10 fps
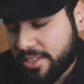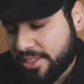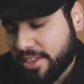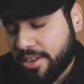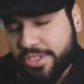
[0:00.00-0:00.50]

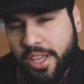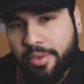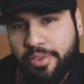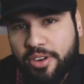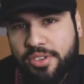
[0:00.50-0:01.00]
Sneakers
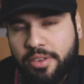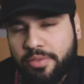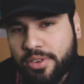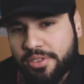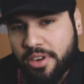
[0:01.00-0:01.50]
app, first come,
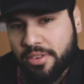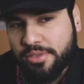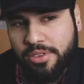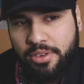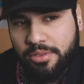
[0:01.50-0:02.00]
first serve,
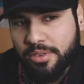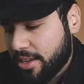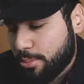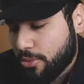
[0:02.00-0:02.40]
so yeah.